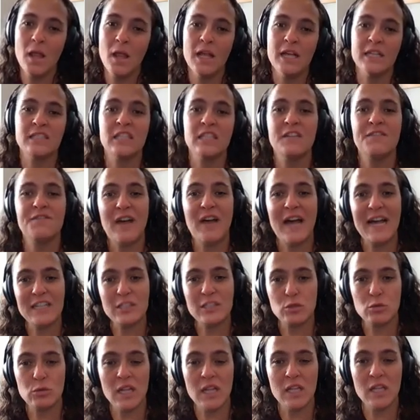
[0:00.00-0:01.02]
Is he
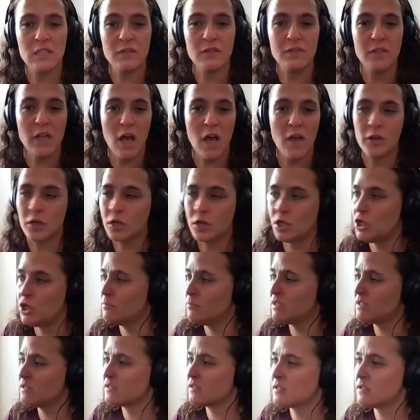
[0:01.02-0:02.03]
fast relative to other
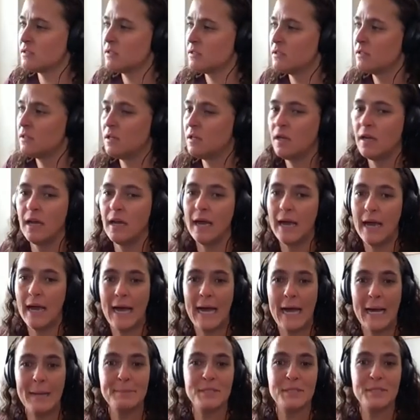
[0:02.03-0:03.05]
humans?
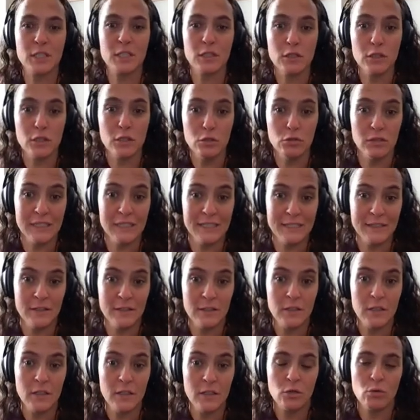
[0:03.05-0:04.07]
Absolutely,
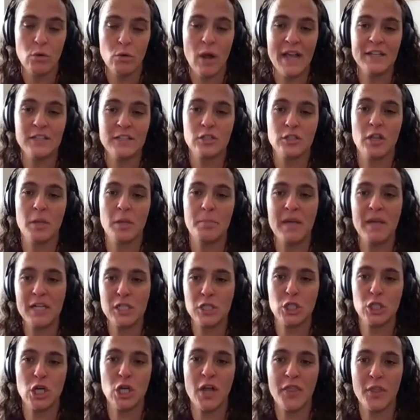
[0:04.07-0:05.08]
right? So the
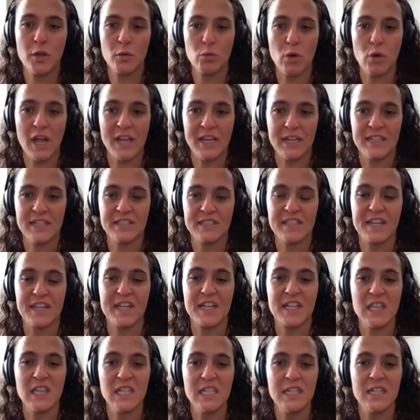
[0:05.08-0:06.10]
picture on the right is a
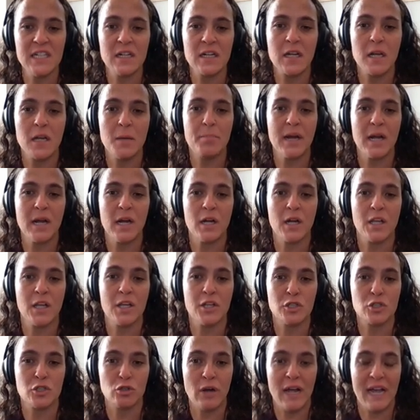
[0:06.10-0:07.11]
clear compare and
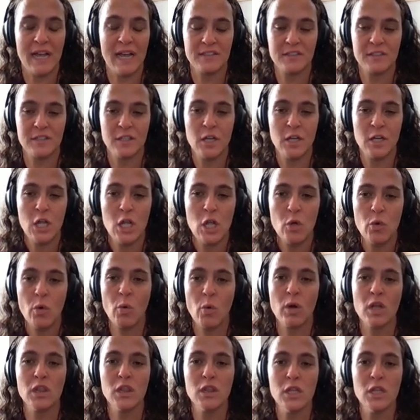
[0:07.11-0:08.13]
contrast where
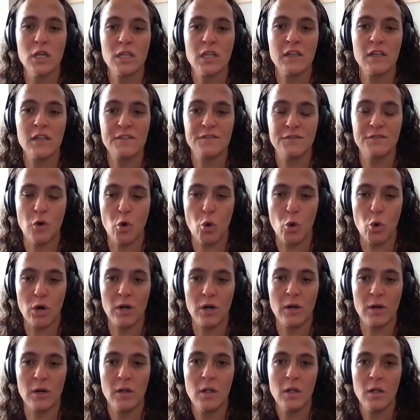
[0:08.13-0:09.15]
we're looking
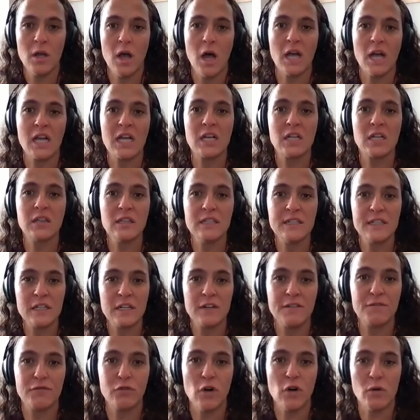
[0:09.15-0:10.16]
for a
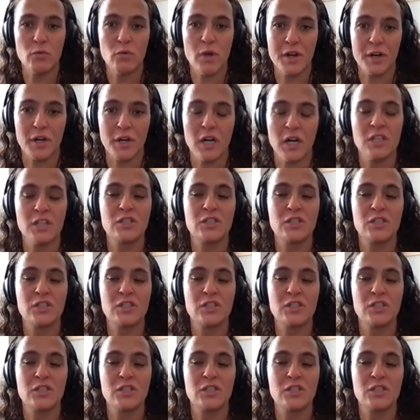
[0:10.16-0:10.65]
clear front runner, a